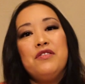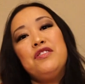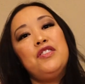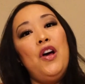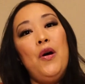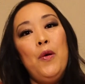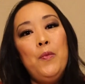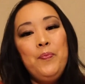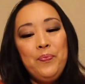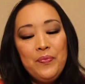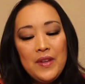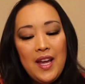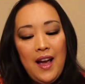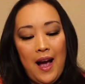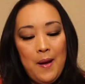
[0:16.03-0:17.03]
So
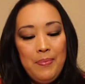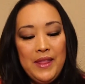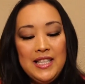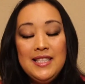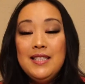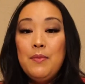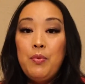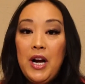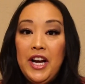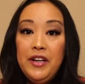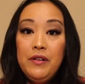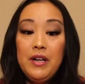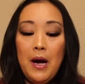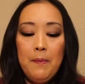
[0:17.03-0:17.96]
this is a brand new